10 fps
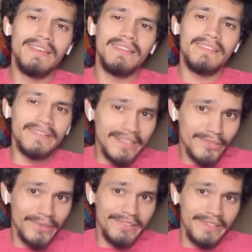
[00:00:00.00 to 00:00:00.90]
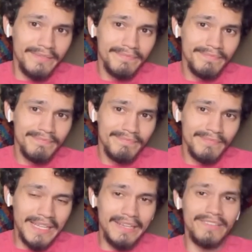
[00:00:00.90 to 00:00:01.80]
They're not squishy.
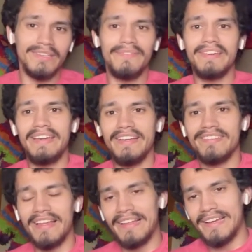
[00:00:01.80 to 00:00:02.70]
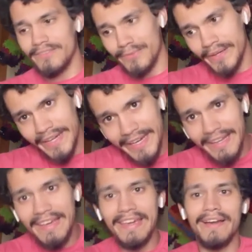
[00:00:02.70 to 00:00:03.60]
Then they also have a gauge that lasts for
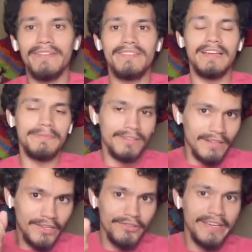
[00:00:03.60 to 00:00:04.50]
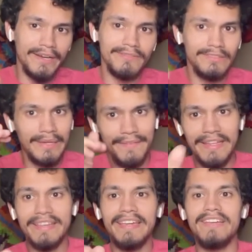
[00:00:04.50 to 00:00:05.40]
80 counts. Up till 100 counts, you have
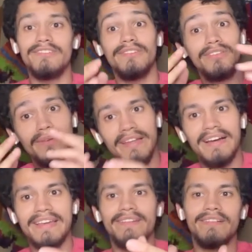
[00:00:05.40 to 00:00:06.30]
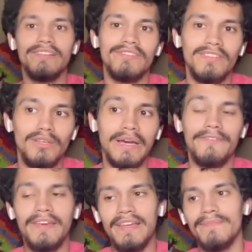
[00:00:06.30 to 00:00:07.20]
that gauge. You cannot get rushed. You
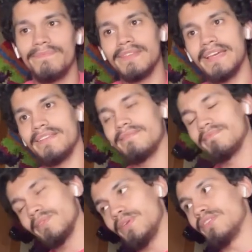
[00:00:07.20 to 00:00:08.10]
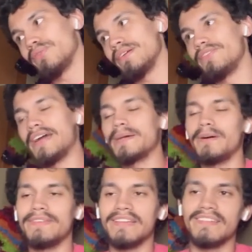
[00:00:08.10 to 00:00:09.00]
have Hit, again, who can destroy Dragon Ball
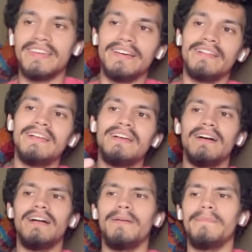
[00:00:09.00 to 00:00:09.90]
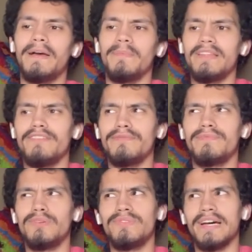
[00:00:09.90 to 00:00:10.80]
if he has a kill. I believe
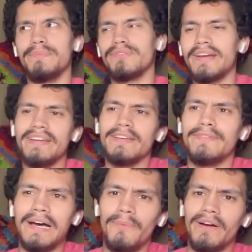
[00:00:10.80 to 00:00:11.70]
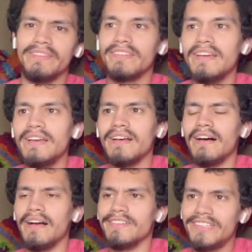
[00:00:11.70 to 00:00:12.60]
2 times, right? If not once.
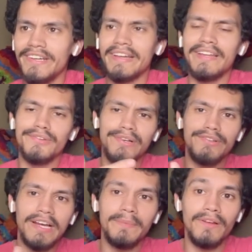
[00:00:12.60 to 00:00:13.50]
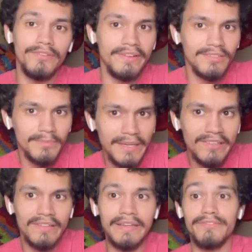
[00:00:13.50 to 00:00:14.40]
Jiren can destroy Dragon Ball in
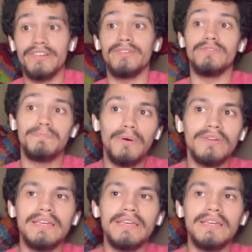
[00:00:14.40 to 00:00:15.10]
Transformation. You have Jiren who's bulky.